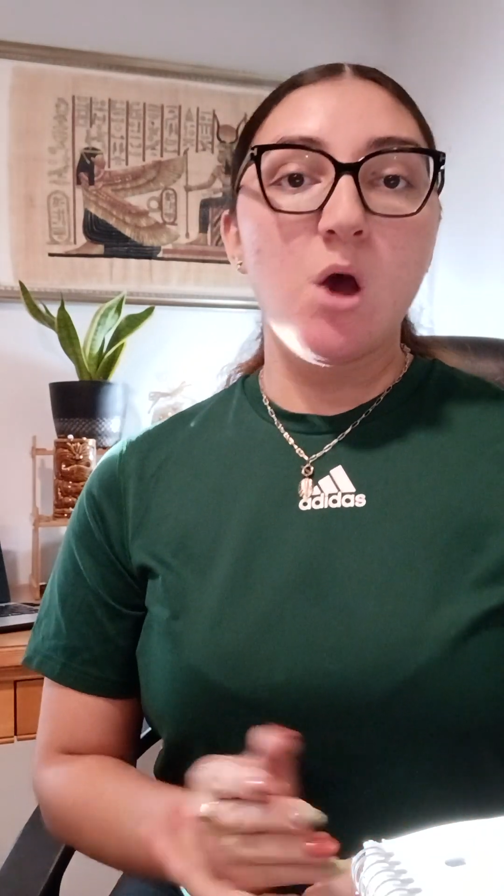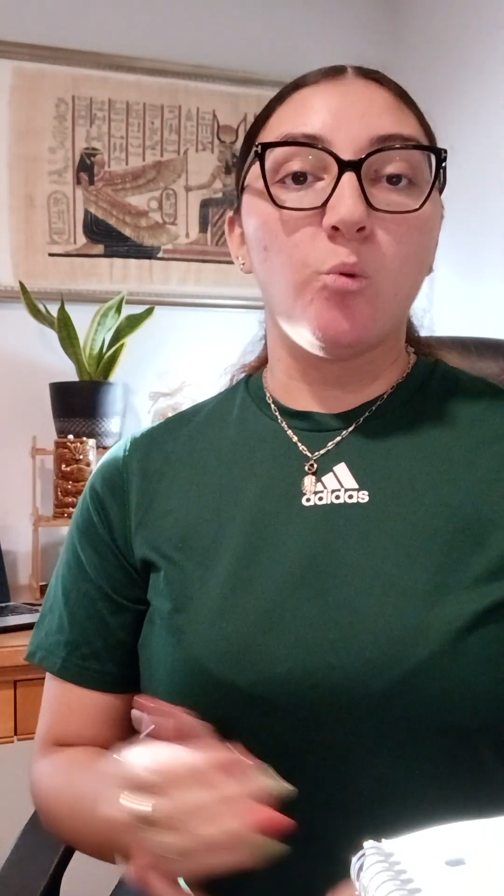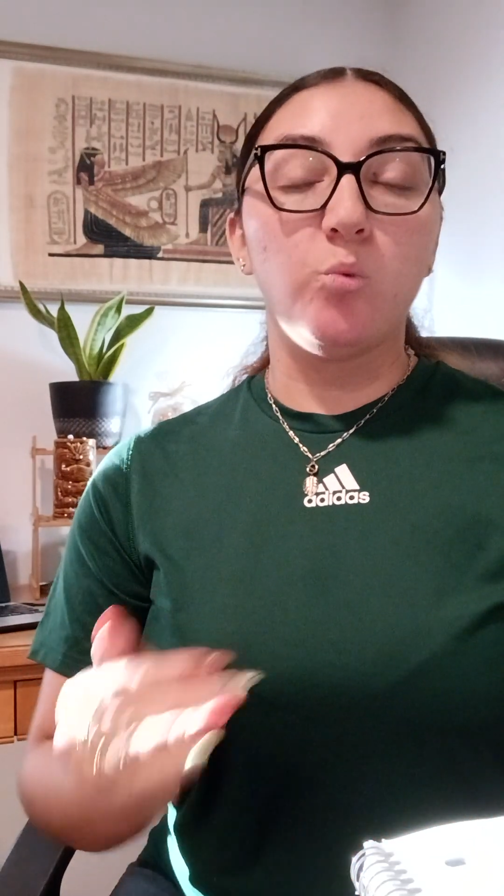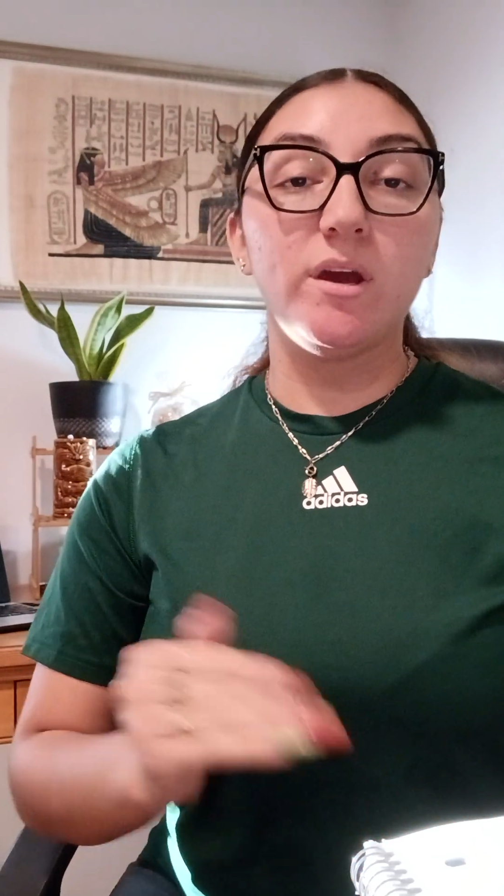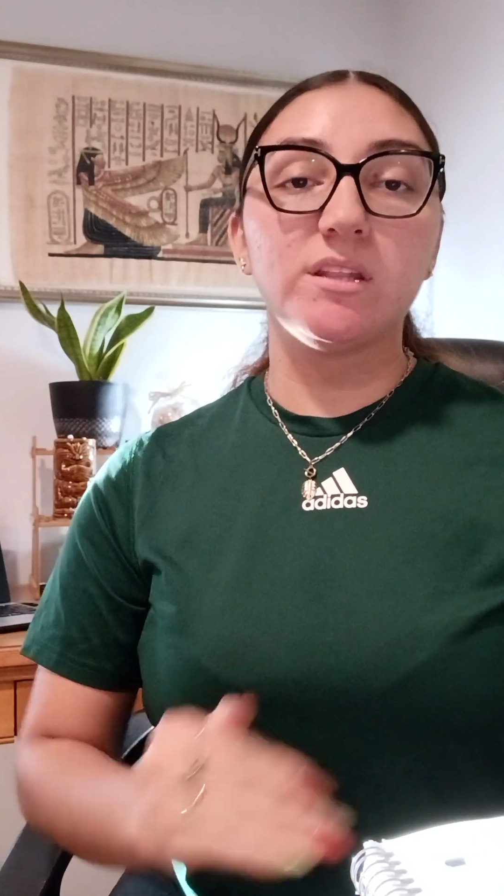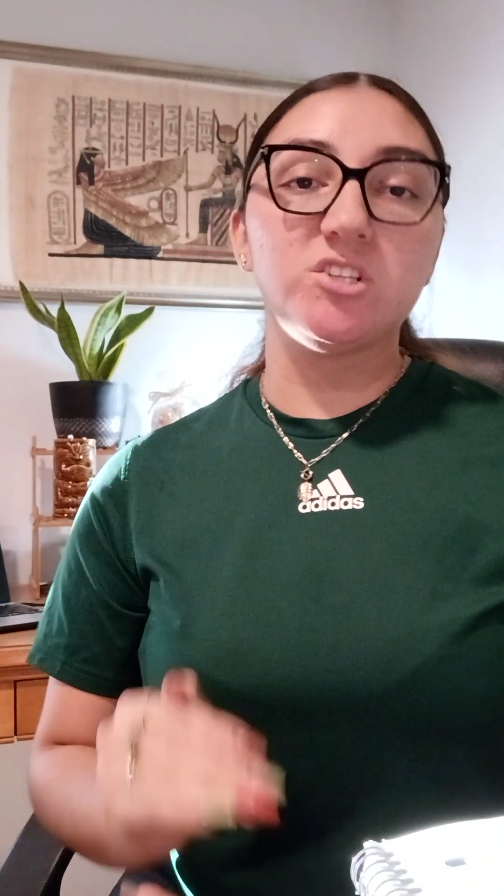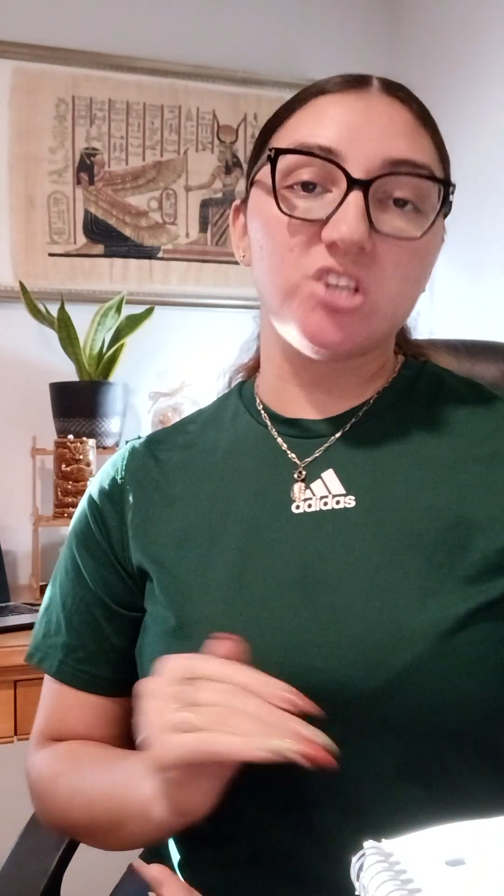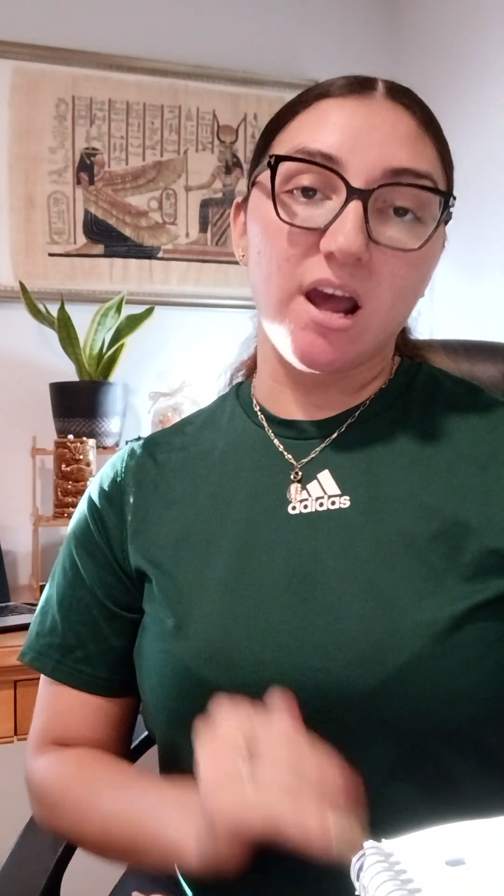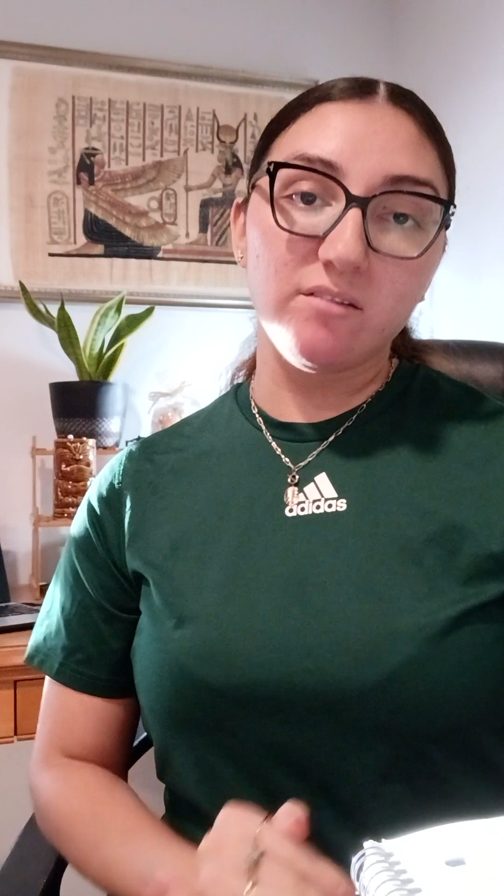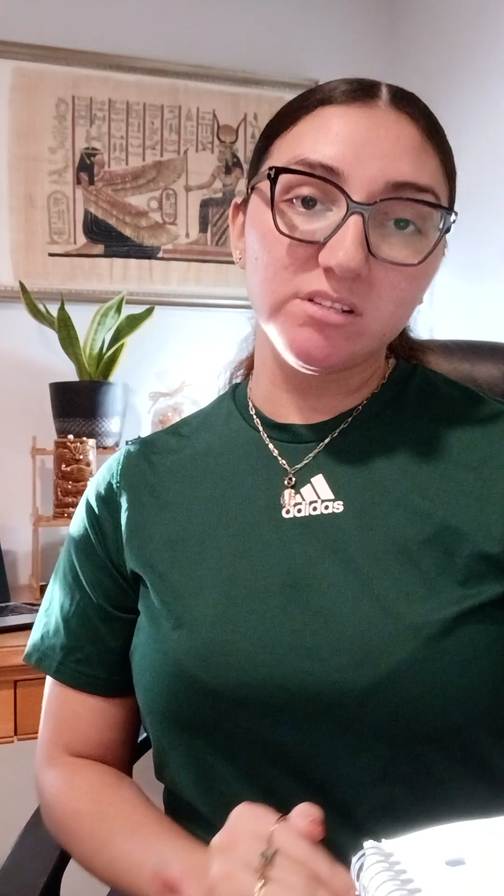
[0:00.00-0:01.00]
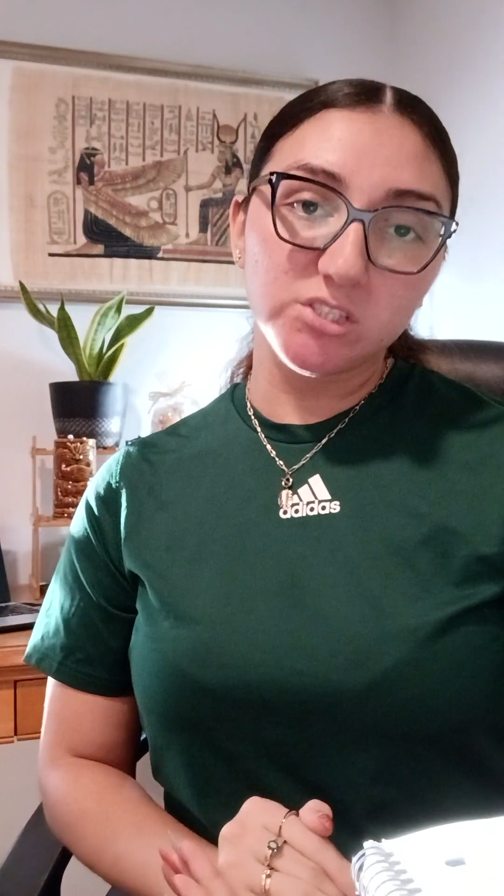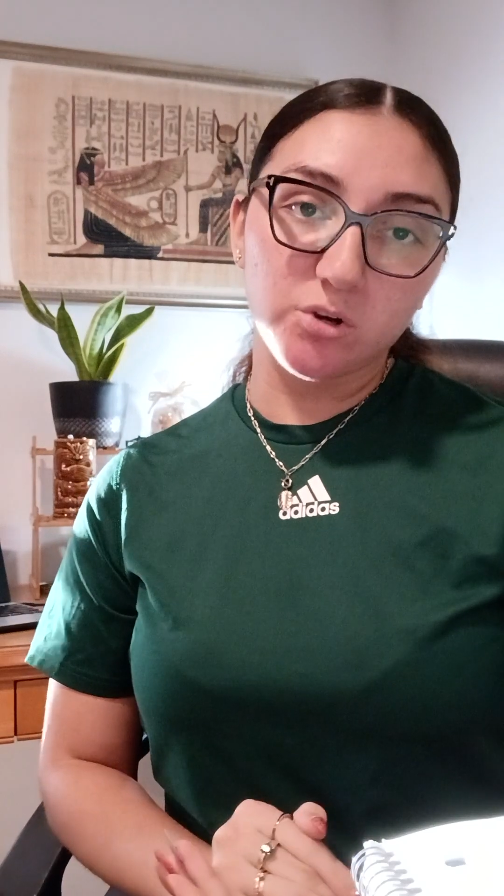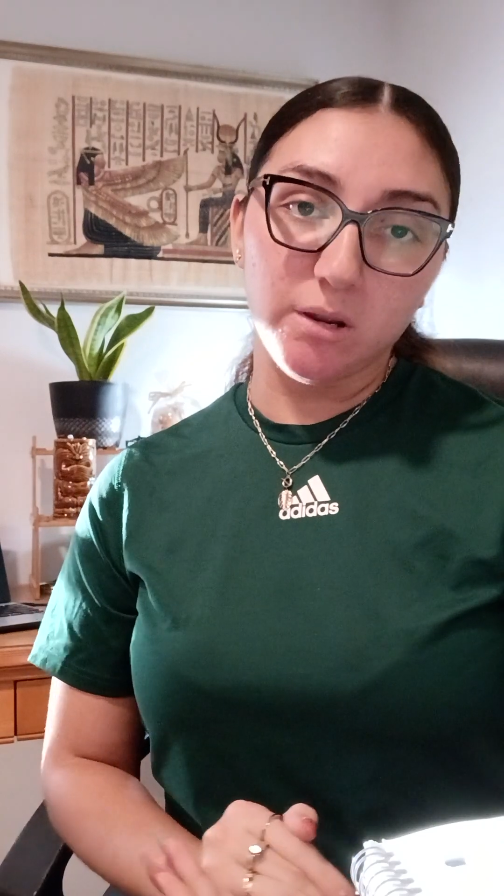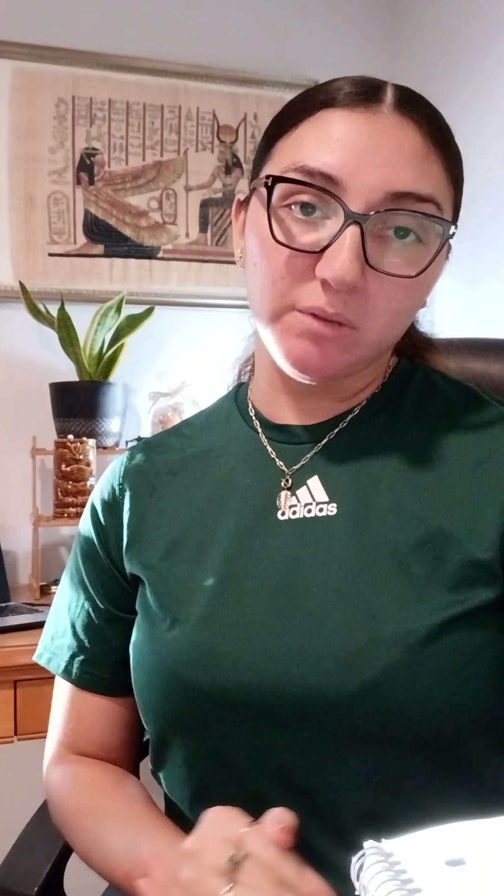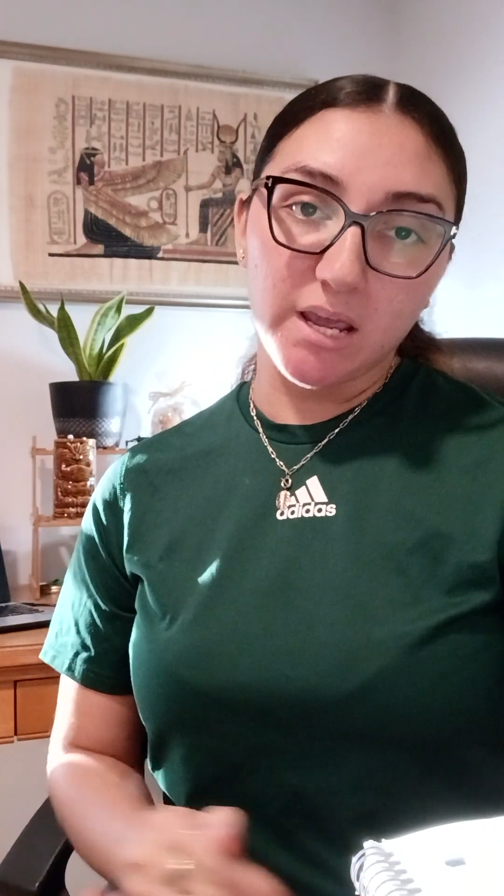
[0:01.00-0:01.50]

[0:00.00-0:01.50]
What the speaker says: With JavaScript